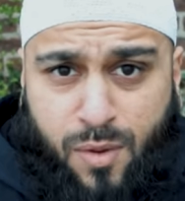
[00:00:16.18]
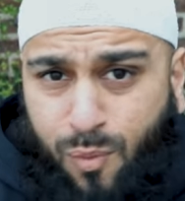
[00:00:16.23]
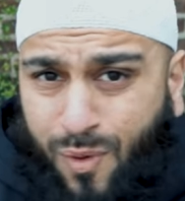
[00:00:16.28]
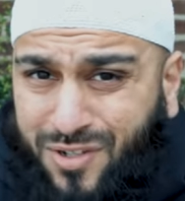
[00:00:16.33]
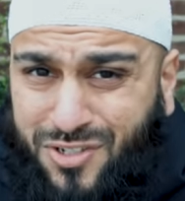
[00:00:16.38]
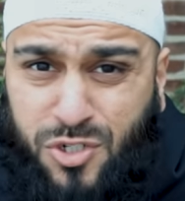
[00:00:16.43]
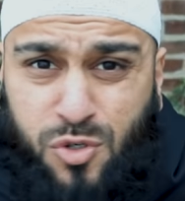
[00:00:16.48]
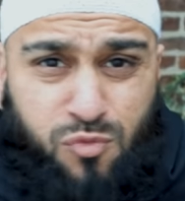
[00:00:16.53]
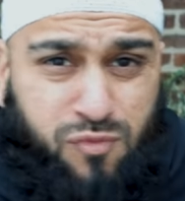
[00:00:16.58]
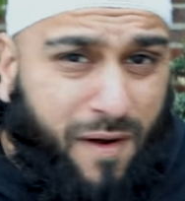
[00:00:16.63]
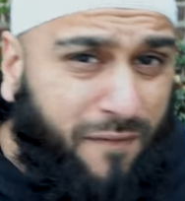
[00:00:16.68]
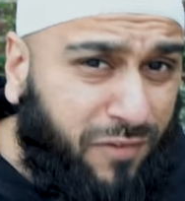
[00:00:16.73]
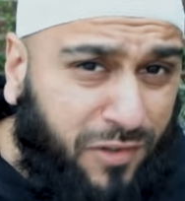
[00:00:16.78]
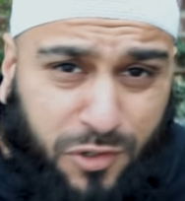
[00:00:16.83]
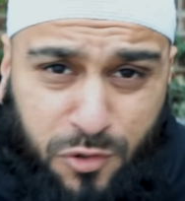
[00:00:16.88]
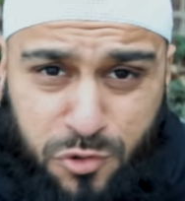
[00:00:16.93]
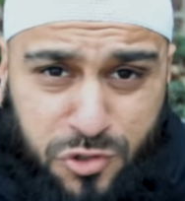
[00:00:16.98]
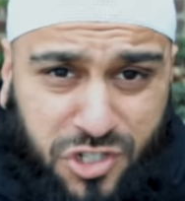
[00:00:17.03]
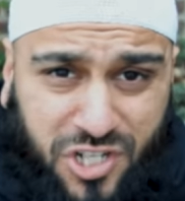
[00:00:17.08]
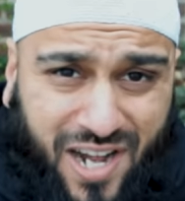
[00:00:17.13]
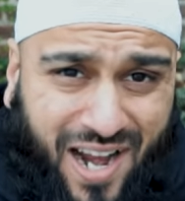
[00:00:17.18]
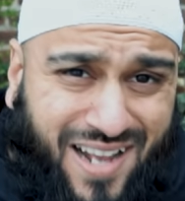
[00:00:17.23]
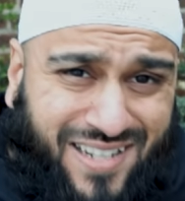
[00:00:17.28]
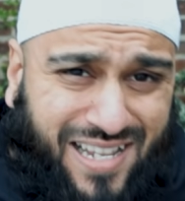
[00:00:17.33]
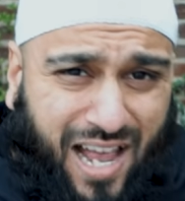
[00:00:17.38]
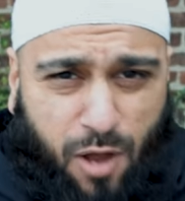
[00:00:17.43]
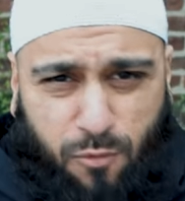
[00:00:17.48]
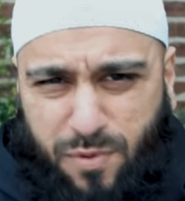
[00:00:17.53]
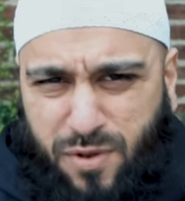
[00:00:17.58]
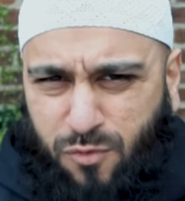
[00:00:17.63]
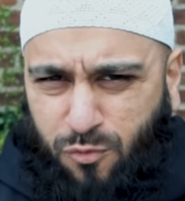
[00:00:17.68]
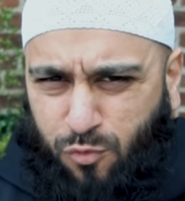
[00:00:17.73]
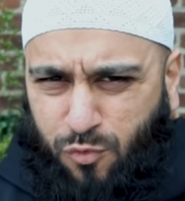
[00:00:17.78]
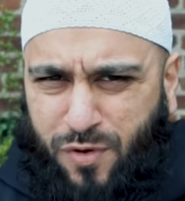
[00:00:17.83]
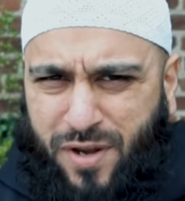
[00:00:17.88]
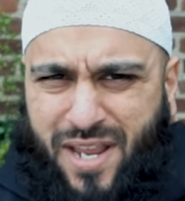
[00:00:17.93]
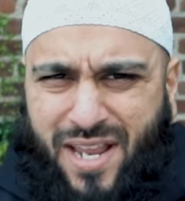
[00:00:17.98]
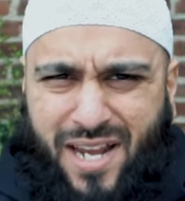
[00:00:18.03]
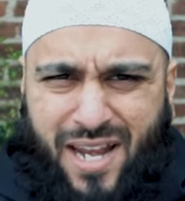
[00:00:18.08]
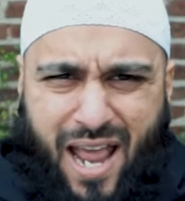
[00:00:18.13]
He wants to revolutionize how we
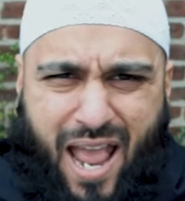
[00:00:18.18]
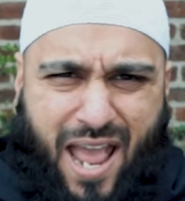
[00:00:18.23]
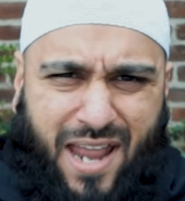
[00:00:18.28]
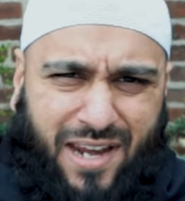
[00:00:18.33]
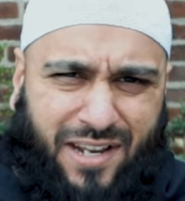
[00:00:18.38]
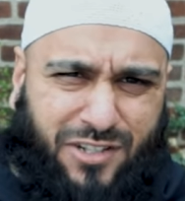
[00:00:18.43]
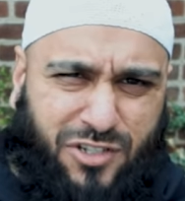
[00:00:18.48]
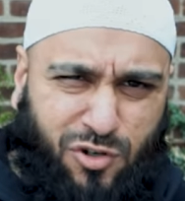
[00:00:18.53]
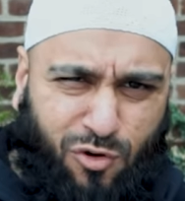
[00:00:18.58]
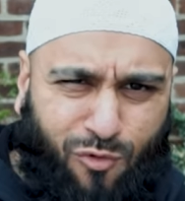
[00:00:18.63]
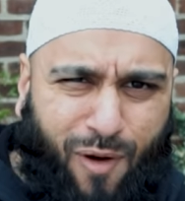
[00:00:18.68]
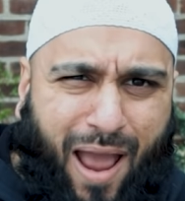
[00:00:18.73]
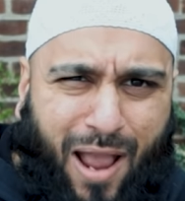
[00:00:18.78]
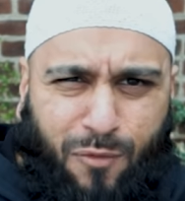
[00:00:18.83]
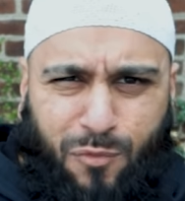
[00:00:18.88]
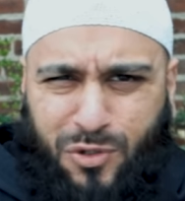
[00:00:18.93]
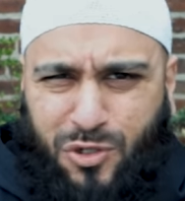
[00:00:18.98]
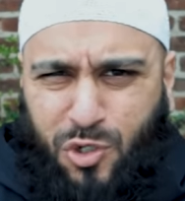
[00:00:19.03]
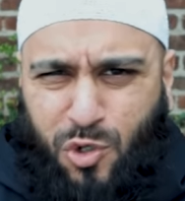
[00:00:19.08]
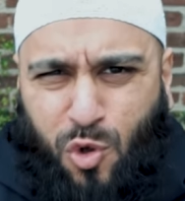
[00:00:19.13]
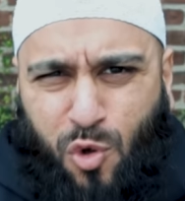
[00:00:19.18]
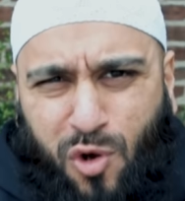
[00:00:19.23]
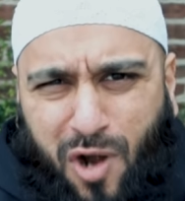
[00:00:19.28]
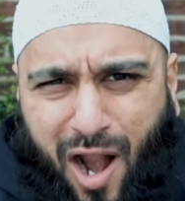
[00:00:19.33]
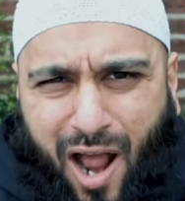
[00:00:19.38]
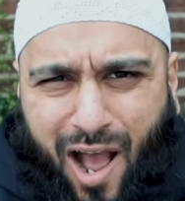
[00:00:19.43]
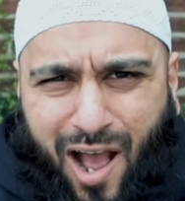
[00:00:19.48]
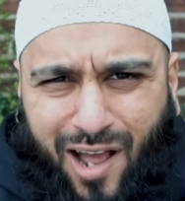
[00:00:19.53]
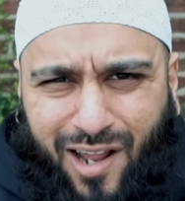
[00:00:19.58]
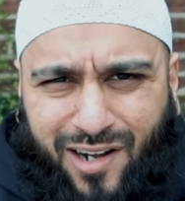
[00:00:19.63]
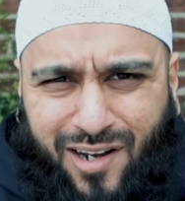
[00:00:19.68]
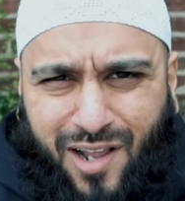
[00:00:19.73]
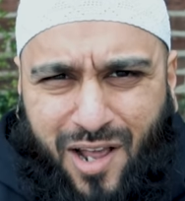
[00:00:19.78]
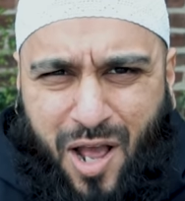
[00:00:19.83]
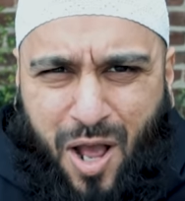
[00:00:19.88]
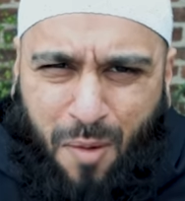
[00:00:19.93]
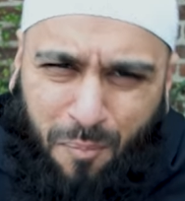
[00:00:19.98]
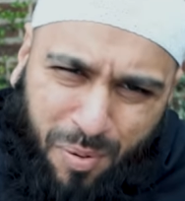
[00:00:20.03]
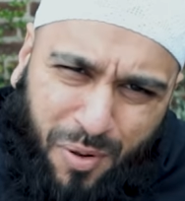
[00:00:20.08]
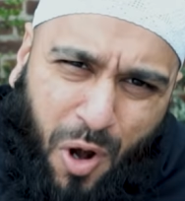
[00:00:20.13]
read and interact with the Quran,
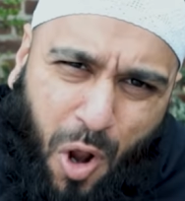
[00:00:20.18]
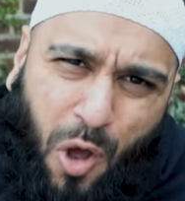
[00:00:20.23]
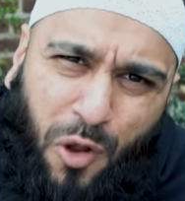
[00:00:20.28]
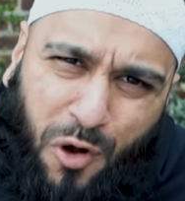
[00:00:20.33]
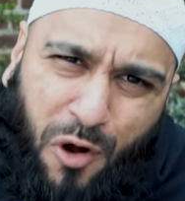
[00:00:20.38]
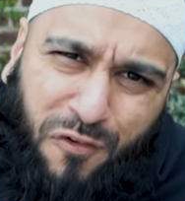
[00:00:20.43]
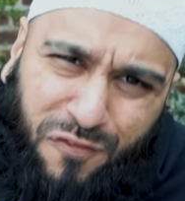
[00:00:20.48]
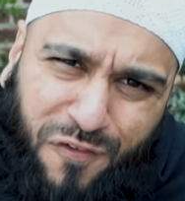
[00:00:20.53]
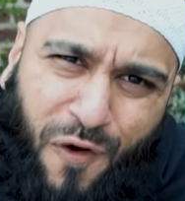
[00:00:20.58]
but on our